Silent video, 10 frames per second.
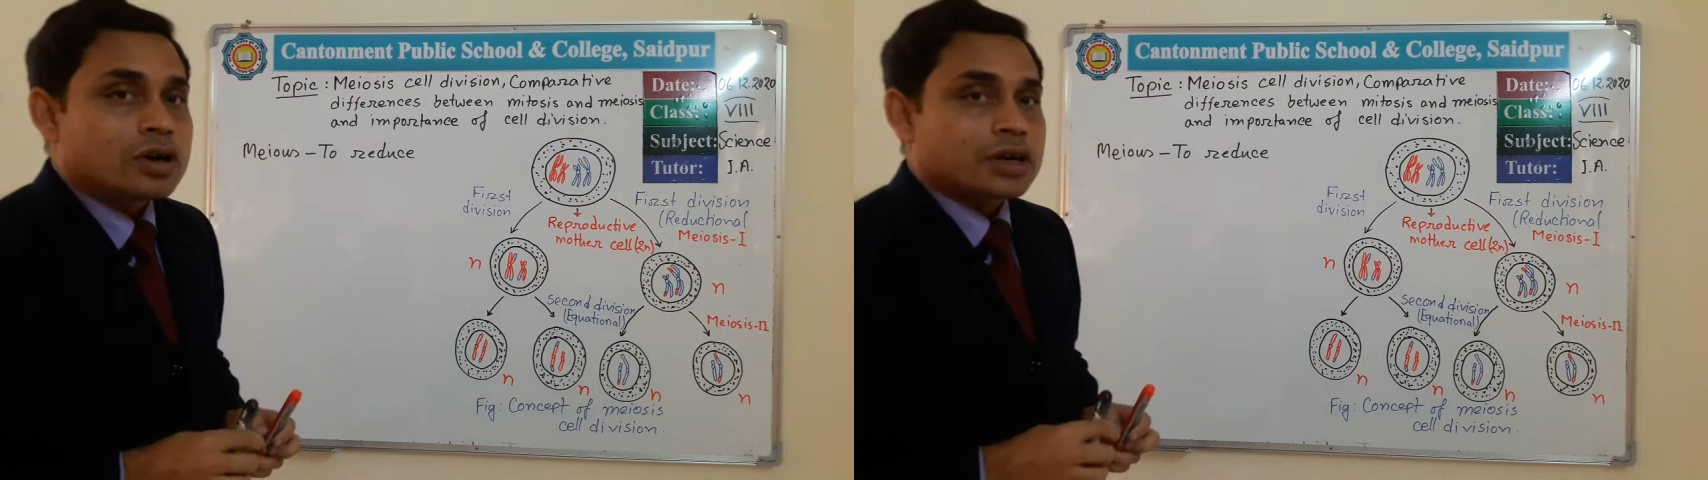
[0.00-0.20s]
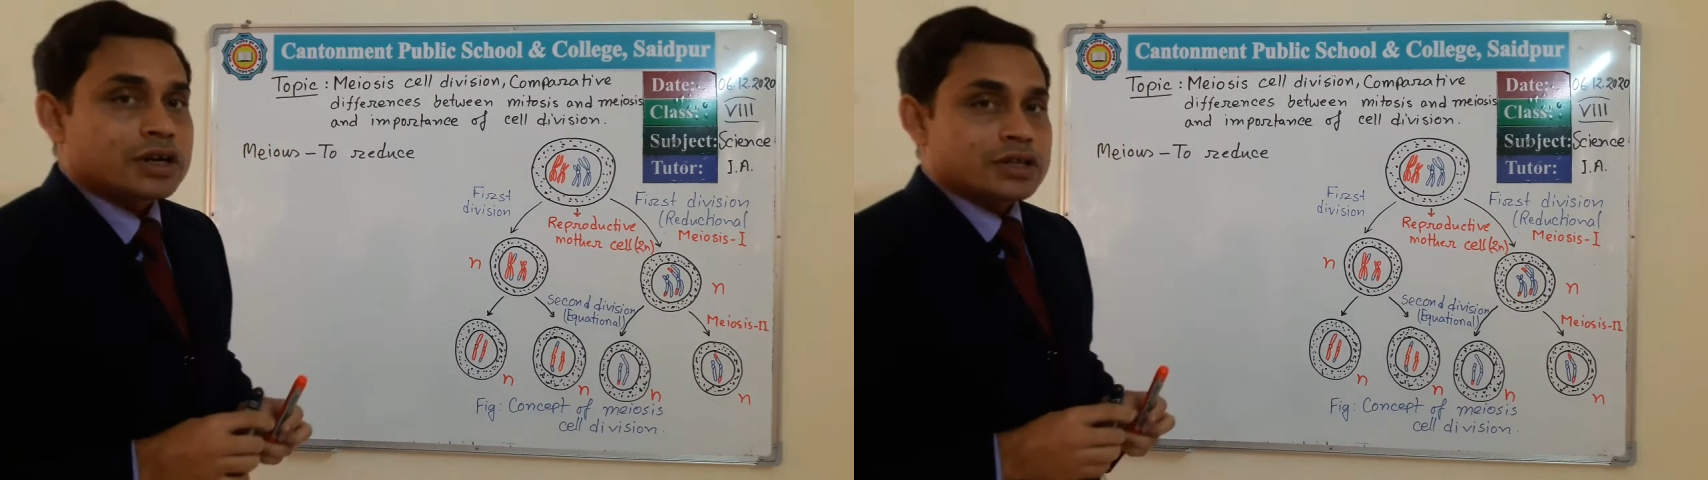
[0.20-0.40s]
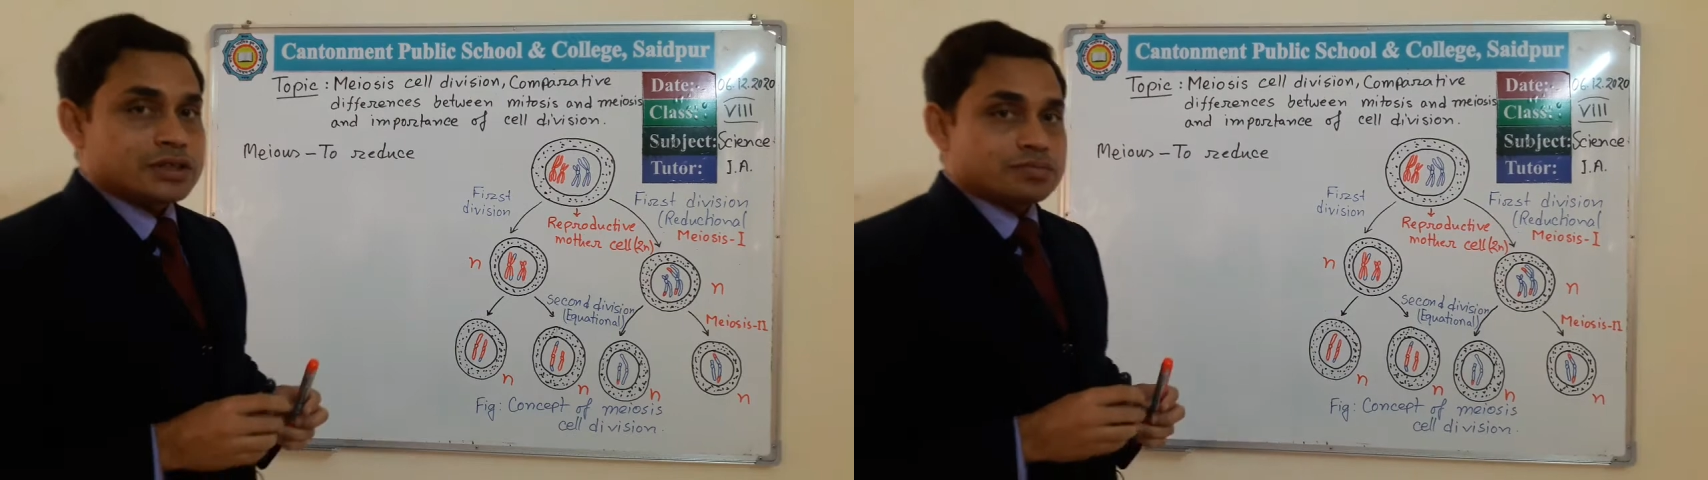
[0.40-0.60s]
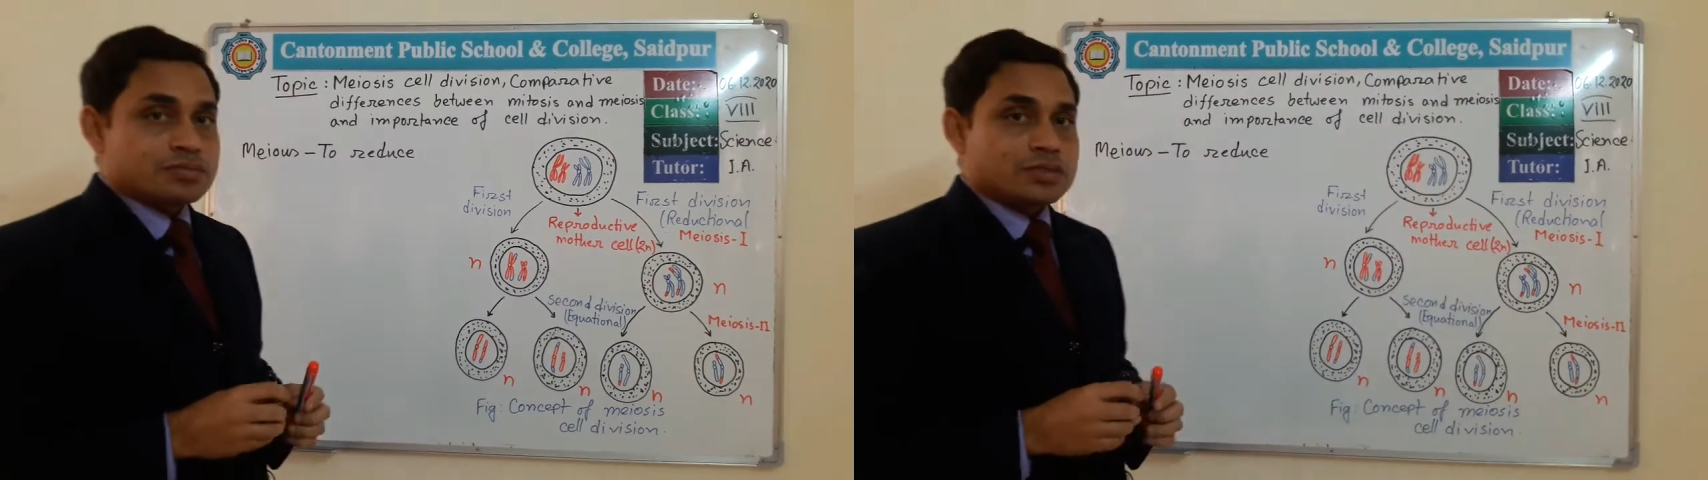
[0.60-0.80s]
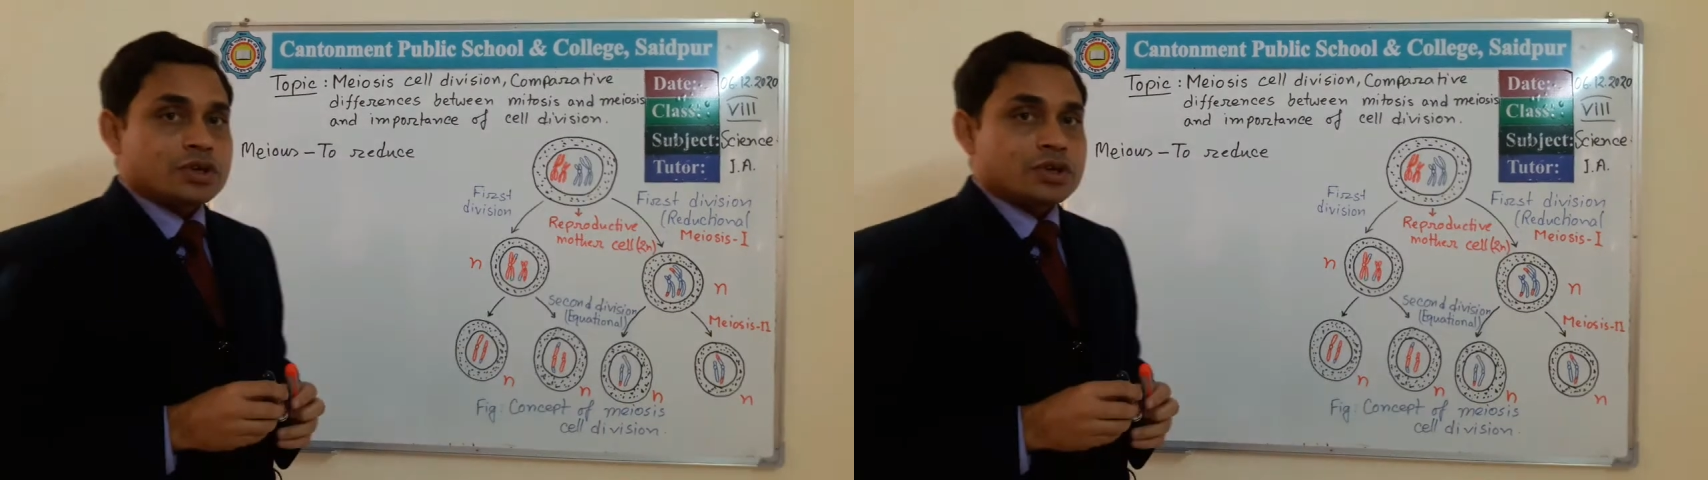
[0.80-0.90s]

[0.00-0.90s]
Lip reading: organism,